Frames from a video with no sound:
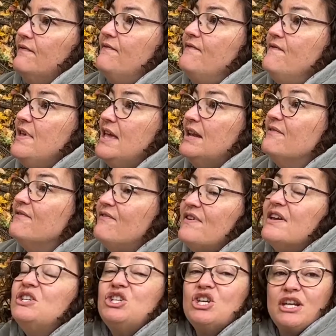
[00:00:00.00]

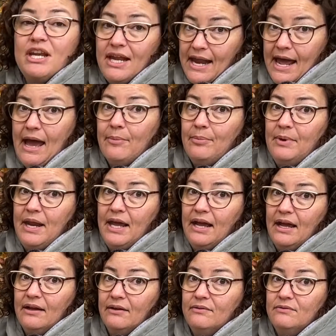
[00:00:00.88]
envision it
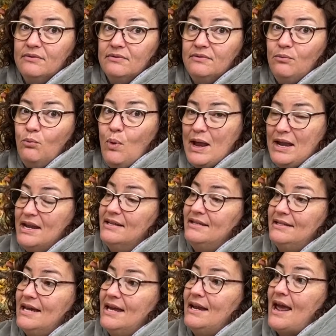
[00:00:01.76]
happening,
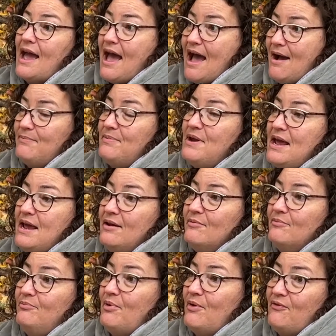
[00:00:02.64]
witness it
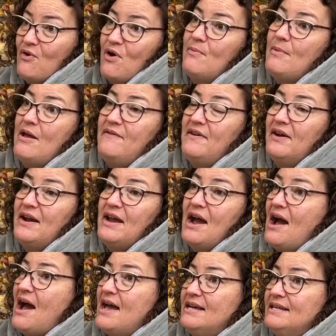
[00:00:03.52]
happening before my very
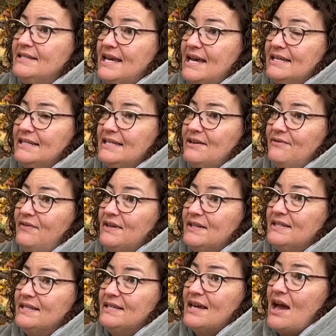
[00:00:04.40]
eyes as if
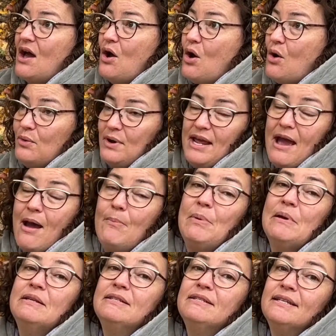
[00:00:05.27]
it's already
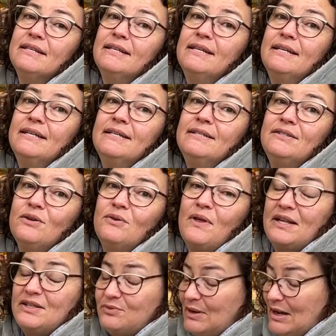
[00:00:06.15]
happened. So
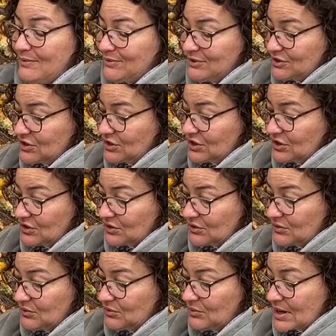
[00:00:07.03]
that's what I will
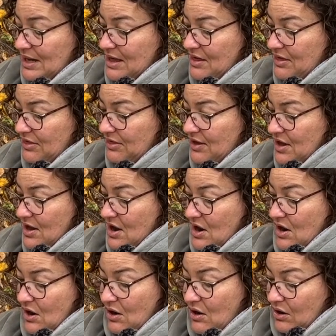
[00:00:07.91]
do with
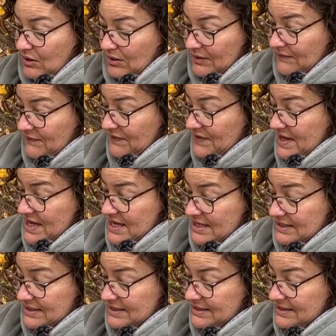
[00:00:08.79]
all of
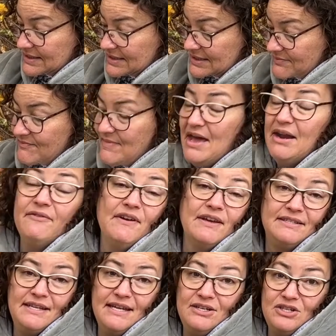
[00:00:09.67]
these
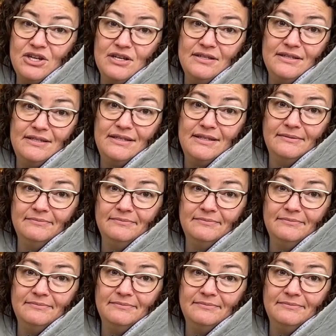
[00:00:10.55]
manifestations.